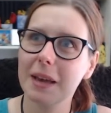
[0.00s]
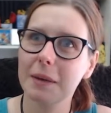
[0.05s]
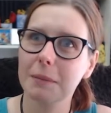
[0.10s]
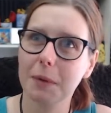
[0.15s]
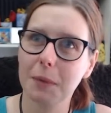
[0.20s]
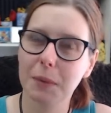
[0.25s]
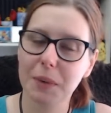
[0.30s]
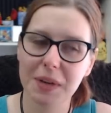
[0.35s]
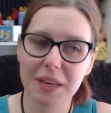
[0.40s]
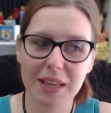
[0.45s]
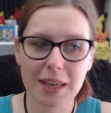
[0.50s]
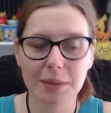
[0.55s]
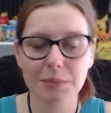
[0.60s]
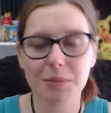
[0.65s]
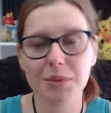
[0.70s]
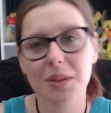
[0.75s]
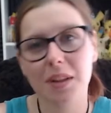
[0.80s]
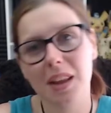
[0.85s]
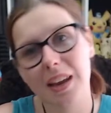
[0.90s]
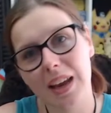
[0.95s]
but when it came
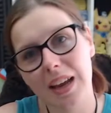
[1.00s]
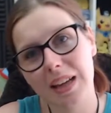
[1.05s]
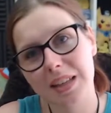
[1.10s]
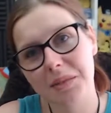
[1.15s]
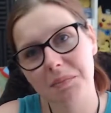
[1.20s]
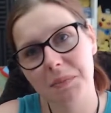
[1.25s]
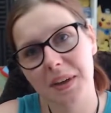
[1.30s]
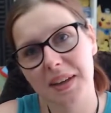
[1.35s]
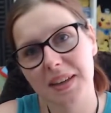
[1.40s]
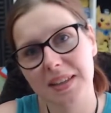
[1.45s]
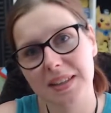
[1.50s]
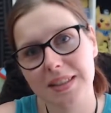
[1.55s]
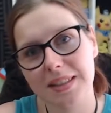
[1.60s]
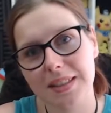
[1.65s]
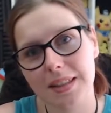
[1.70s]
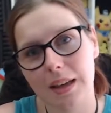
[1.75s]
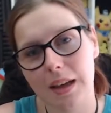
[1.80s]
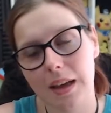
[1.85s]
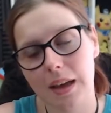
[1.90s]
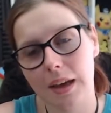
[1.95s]
to the next box,